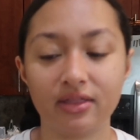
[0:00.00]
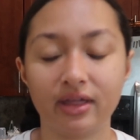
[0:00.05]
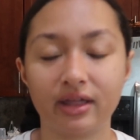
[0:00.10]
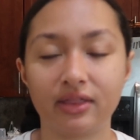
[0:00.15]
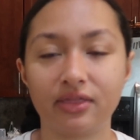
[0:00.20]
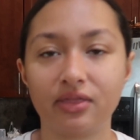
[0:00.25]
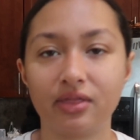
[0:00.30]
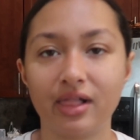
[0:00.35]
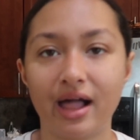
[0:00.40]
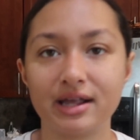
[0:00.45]

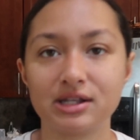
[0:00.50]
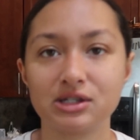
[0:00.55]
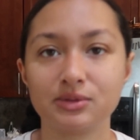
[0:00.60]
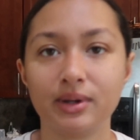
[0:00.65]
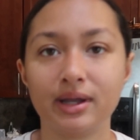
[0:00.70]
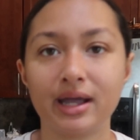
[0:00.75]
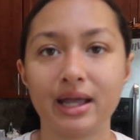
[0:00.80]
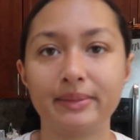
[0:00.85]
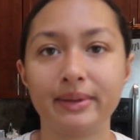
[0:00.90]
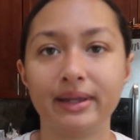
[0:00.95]
Like last
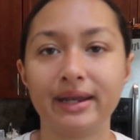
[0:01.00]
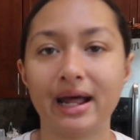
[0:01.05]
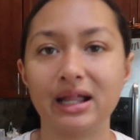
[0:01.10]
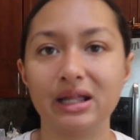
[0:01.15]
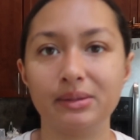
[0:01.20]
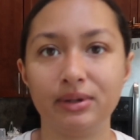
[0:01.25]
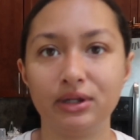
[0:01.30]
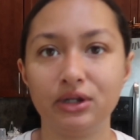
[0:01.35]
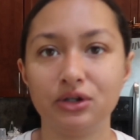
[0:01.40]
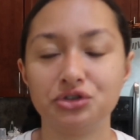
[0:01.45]
week I made
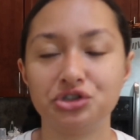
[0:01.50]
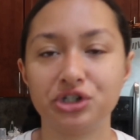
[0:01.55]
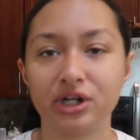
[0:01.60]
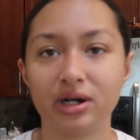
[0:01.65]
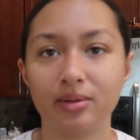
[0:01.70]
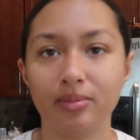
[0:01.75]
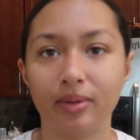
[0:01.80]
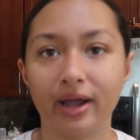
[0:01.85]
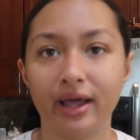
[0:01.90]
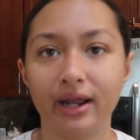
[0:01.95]
jalapeno
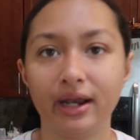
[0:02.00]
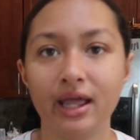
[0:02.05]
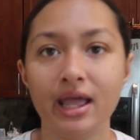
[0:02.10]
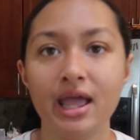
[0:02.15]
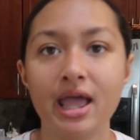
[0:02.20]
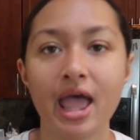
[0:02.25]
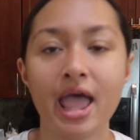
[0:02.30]
cheddar bread